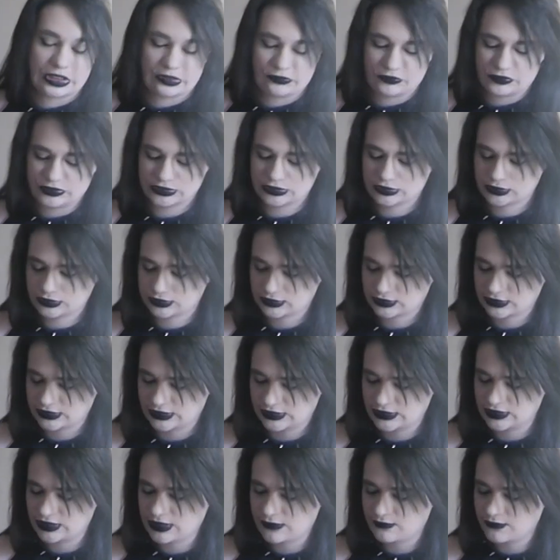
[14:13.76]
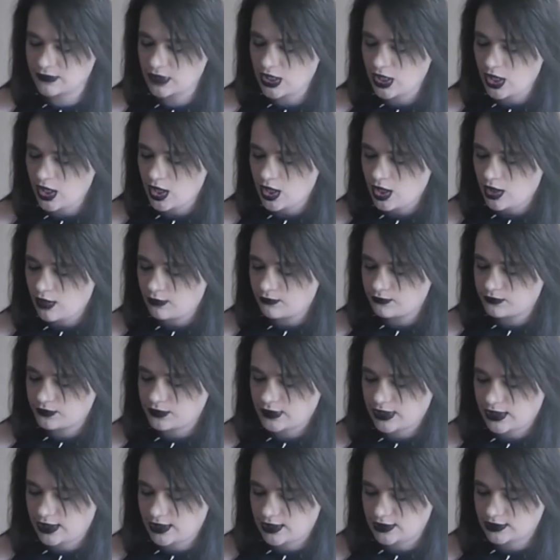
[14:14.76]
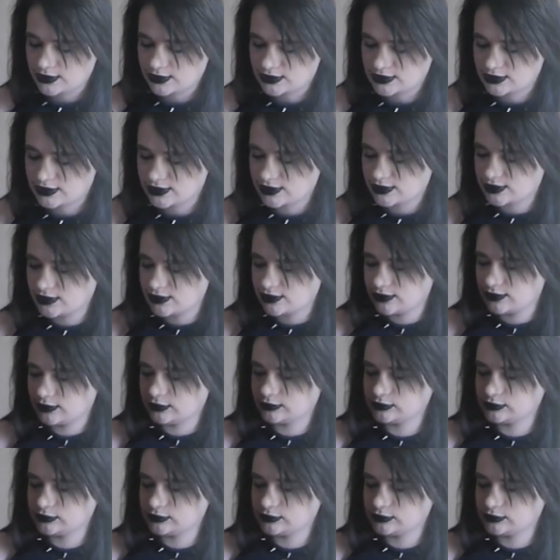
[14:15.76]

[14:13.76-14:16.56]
I haven't cleaned them, but